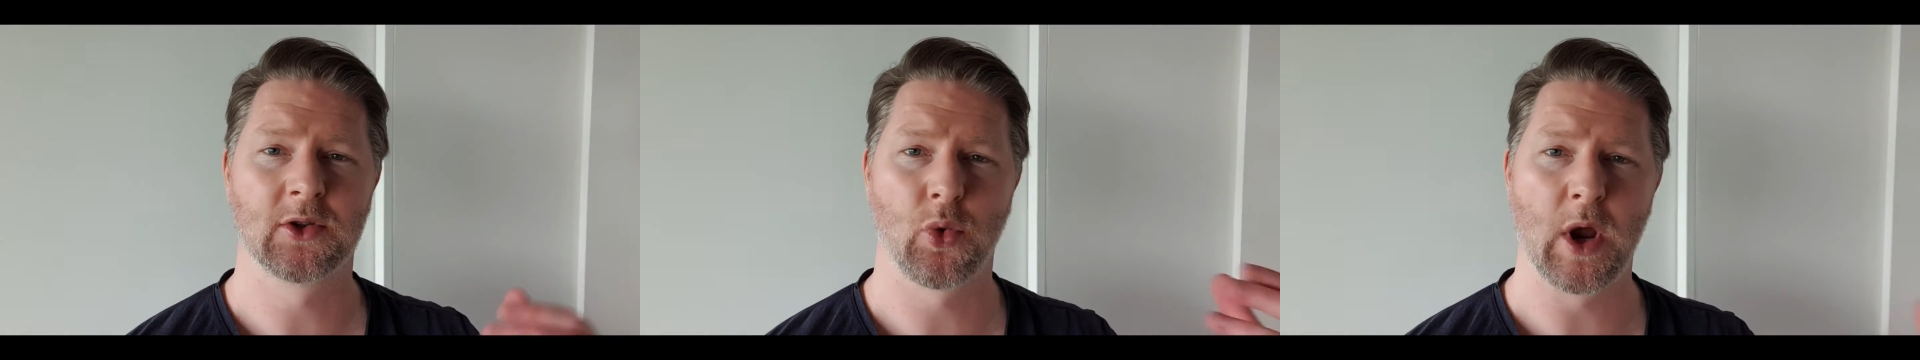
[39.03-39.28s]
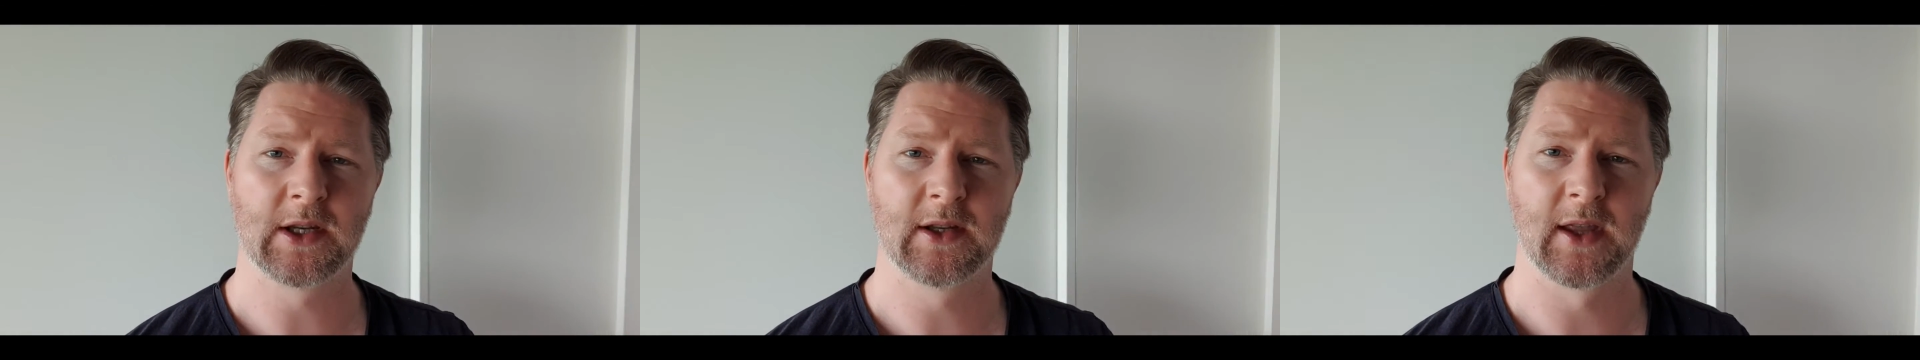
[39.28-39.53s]

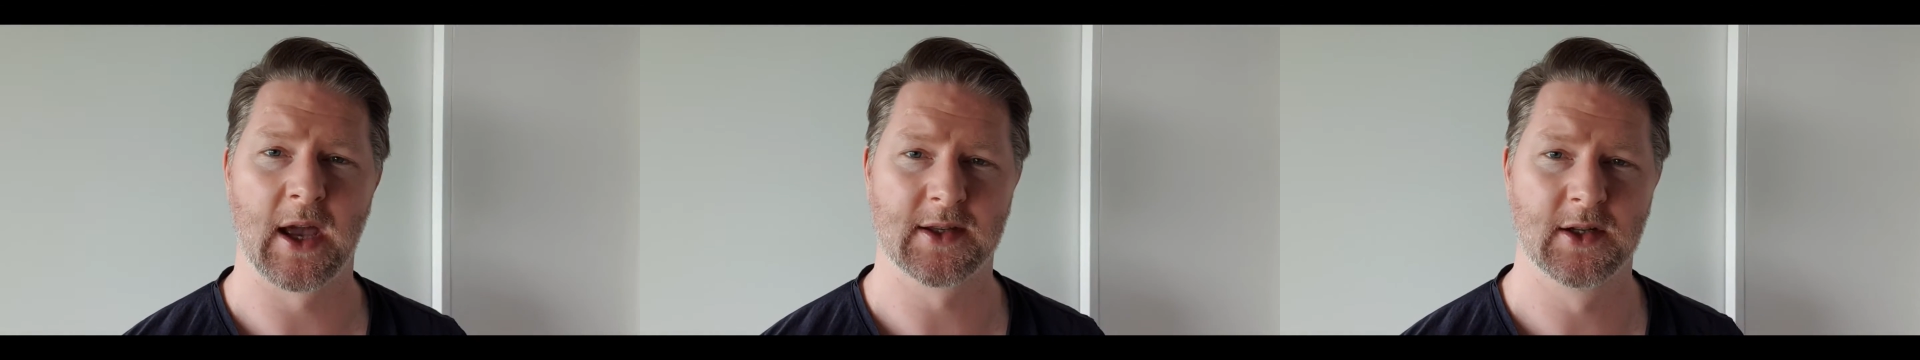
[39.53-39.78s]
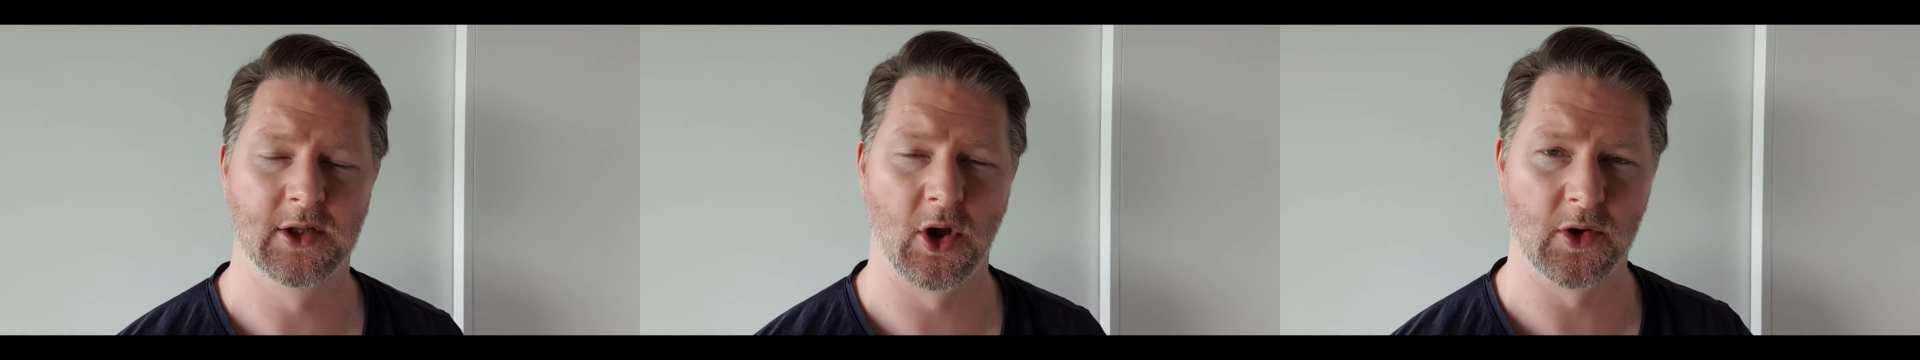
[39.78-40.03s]

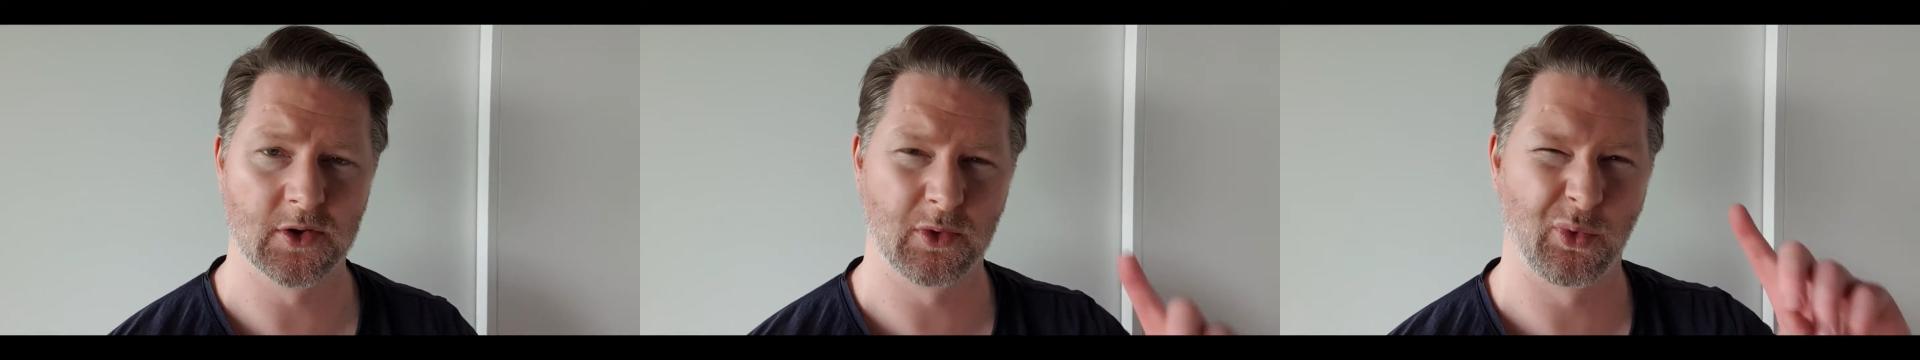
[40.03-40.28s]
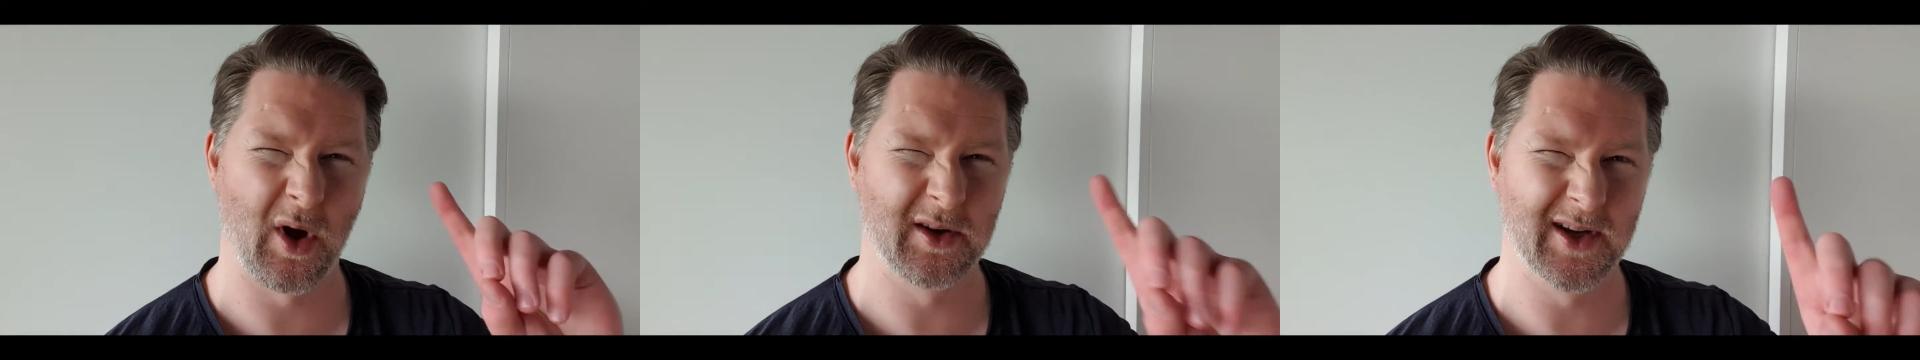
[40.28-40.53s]
$20,000
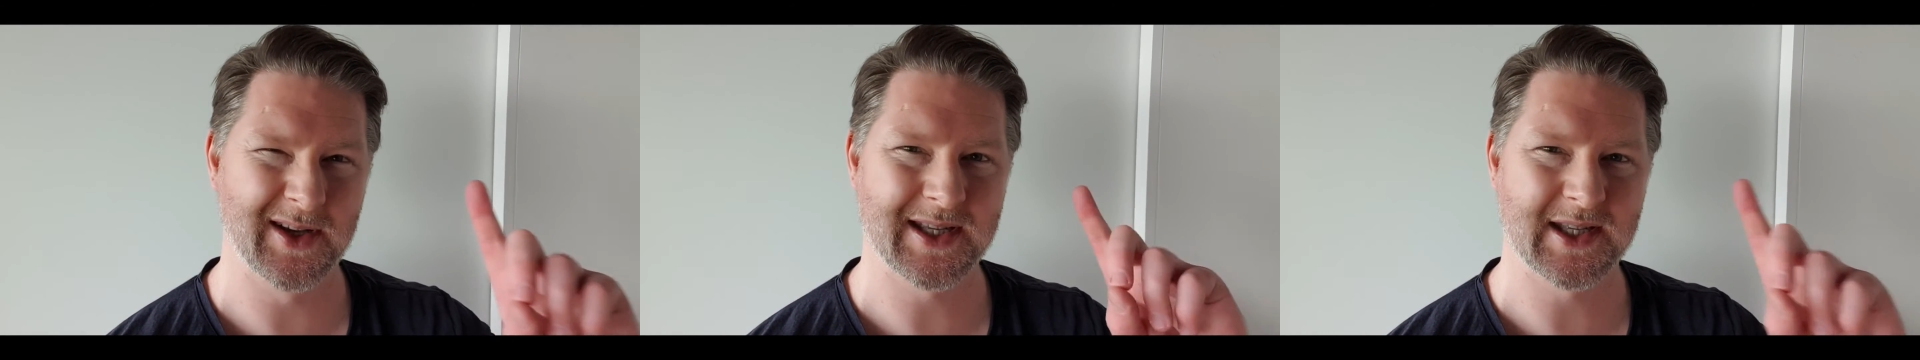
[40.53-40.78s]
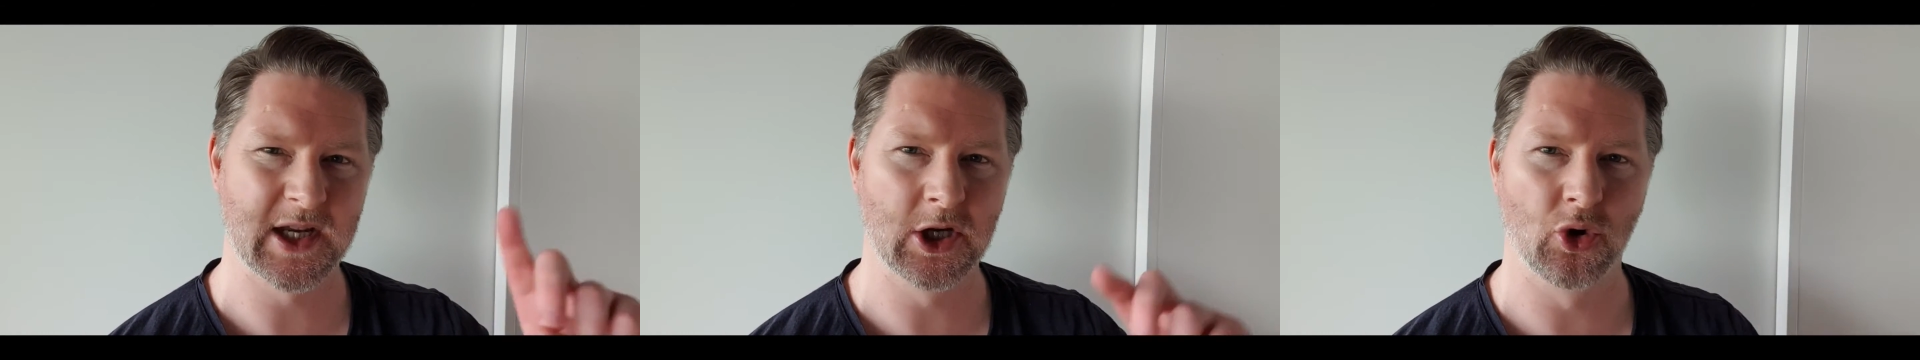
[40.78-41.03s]
with one
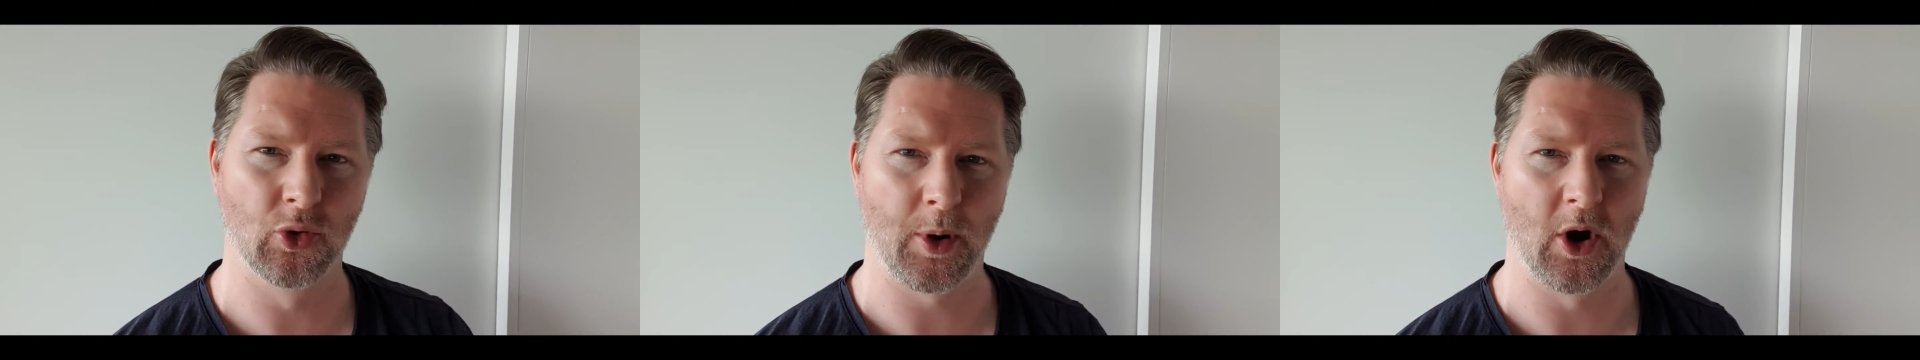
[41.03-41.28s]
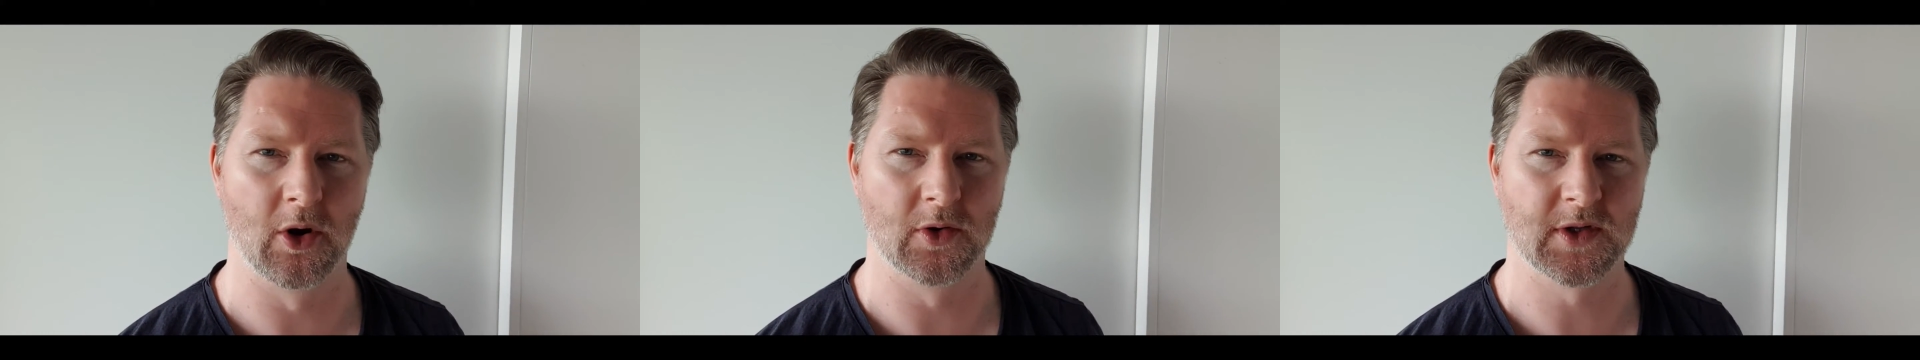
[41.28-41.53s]
single
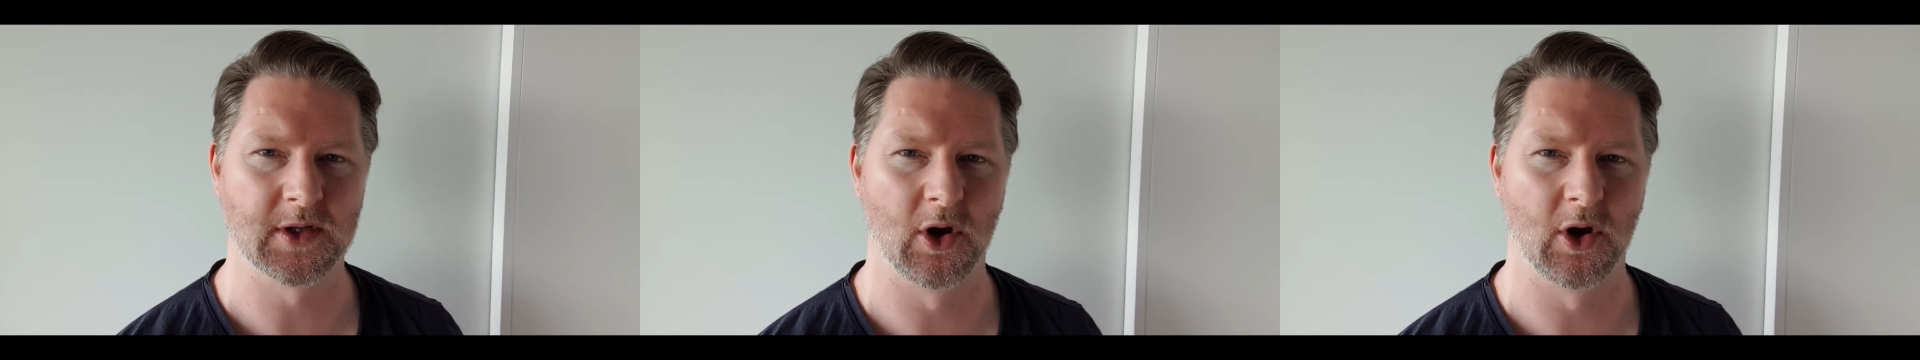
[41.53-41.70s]
post.